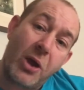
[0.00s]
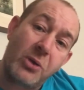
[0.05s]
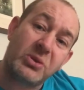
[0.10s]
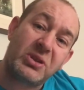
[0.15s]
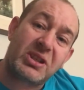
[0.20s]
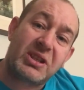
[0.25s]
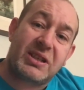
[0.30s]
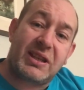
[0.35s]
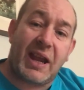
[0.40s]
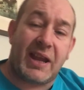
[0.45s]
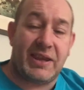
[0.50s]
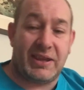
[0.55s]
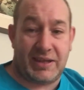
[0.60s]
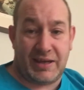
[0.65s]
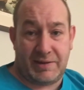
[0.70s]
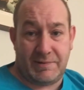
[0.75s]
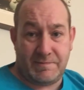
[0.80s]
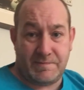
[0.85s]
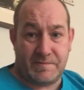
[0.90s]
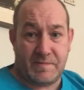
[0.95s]

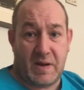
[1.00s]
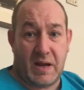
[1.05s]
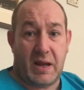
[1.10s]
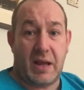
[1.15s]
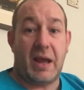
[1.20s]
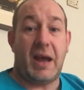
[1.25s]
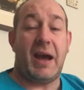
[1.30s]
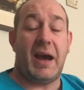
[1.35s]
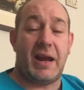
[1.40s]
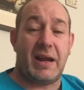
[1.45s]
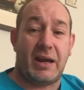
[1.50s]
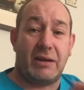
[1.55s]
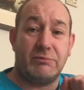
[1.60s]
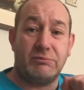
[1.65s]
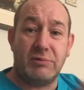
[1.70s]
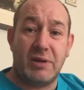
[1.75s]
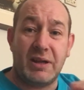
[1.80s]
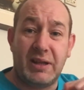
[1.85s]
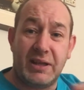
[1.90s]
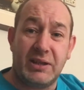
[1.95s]
Outstanding. And I
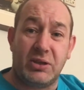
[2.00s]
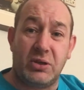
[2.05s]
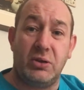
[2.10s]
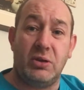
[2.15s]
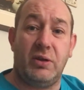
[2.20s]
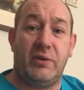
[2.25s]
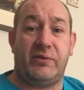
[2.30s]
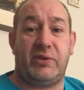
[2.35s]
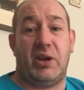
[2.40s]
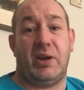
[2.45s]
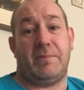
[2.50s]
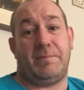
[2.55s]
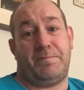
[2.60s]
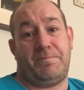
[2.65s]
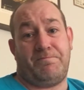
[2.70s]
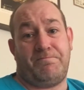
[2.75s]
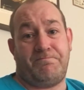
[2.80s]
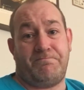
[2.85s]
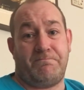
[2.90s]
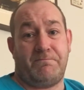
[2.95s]
really do love you.
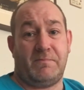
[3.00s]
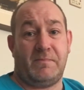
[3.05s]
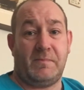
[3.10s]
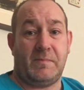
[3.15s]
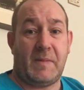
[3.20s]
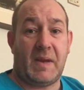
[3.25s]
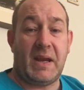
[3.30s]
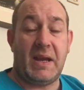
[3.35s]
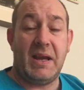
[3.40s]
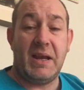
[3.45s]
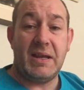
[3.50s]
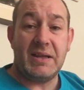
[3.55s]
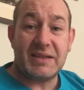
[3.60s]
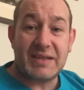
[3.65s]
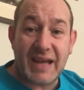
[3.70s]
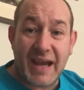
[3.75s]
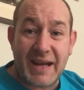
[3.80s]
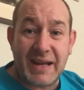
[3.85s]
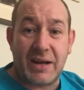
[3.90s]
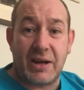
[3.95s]

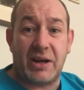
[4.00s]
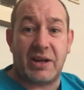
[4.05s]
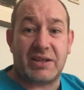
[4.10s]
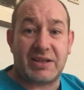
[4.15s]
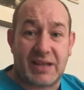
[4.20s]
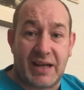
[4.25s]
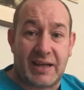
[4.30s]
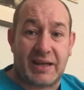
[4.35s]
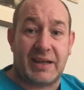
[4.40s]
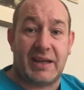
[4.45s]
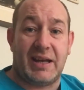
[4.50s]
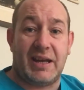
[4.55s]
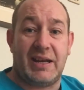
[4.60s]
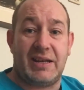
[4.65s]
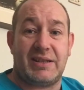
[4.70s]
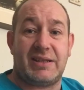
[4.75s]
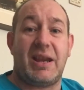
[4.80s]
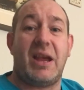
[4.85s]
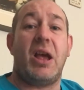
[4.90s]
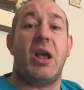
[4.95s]
10 out of 10,
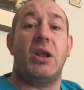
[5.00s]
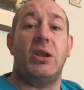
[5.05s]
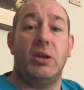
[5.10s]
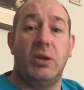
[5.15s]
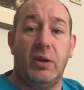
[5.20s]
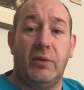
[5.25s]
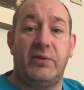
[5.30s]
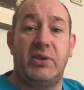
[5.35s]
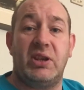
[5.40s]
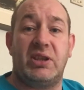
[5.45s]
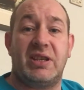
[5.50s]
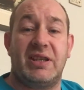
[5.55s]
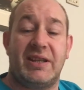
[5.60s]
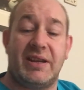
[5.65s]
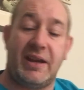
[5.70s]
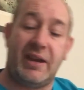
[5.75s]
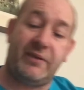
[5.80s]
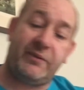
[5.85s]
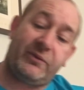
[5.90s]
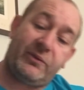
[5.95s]
guys. Love you to
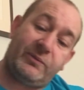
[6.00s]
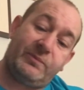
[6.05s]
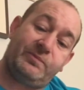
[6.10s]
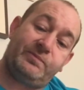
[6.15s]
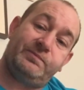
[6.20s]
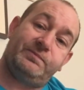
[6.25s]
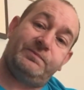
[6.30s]
death.